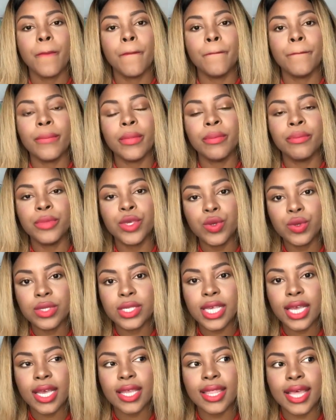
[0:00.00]

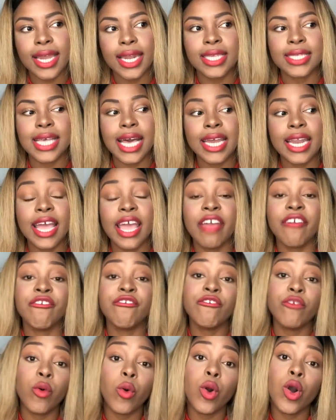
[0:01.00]
music that is at a
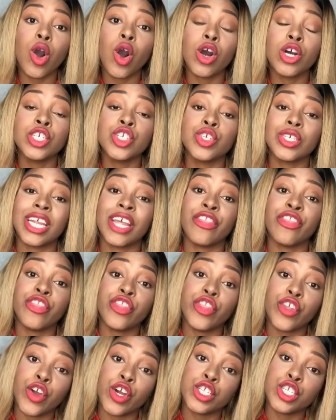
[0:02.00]

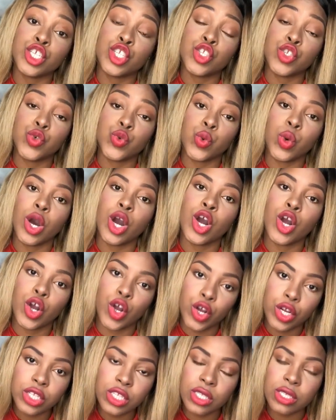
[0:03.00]
432
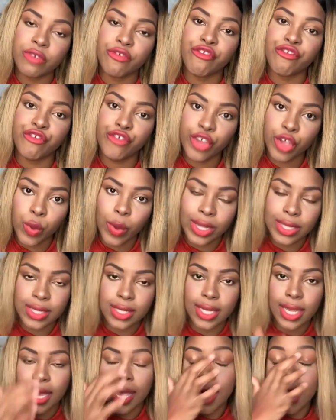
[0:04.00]
hertz
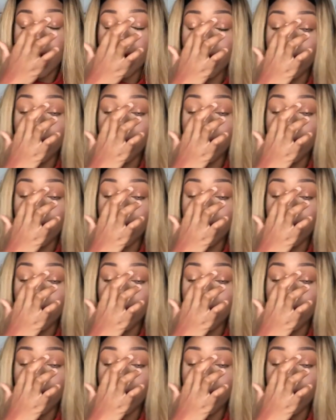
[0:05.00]
frequency.